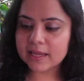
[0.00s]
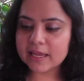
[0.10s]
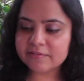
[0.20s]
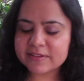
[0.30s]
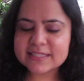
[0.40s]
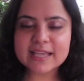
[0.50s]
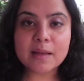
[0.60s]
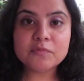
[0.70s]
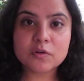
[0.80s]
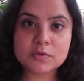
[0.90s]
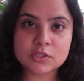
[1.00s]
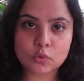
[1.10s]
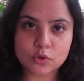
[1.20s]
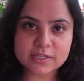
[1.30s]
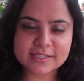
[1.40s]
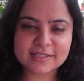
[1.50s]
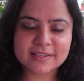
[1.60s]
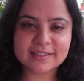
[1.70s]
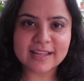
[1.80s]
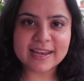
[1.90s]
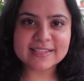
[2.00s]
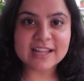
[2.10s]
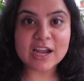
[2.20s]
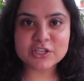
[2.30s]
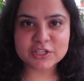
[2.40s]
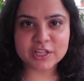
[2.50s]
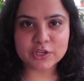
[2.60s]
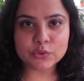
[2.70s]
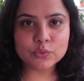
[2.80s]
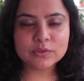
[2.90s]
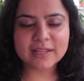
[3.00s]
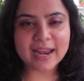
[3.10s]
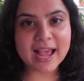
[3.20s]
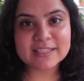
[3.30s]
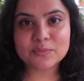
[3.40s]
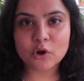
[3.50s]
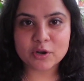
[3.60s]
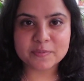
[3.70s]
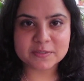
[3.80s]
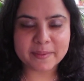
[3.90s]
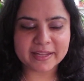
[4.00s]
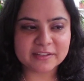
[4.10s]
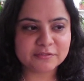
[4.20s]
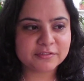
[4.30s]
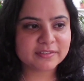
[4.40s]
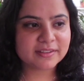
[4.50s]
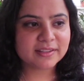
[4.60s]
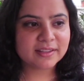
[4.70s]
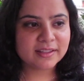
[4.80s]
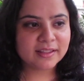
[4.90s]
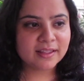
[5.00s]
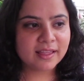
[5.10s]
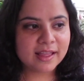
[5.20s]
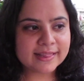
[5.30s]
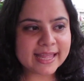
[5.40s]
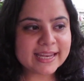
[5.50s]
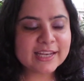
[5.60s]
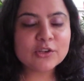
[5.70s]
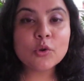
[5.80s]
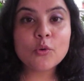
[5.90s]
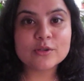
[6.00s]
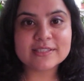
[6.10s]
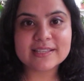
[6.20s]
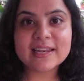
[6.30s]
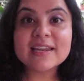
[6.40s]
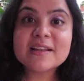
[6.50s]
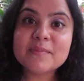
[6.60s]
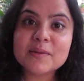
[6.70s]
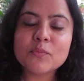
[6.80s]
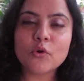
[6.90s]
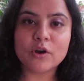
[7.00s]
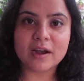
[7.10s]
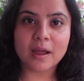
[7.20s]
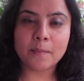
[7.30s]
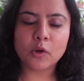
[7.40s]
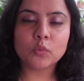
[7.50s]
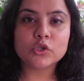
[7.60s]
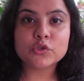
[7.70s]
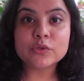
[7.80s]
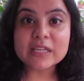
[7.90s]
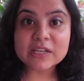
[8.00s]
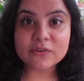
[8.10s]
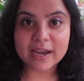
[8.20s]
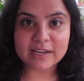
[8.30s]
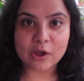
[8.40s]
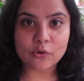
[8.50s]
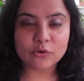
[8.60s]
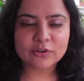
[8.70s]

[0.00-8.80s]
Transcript: if it's come from a source that is larger than you, that has a broader perspective, then it knows a little bit more about what you need right now.